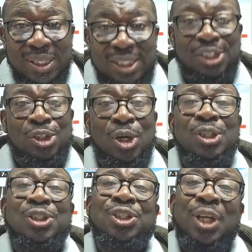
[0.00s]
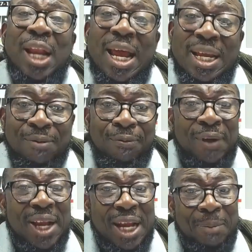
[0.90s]
It's just like
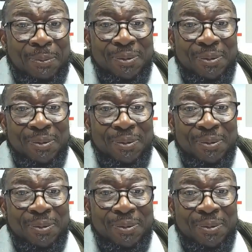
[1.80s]
Philip.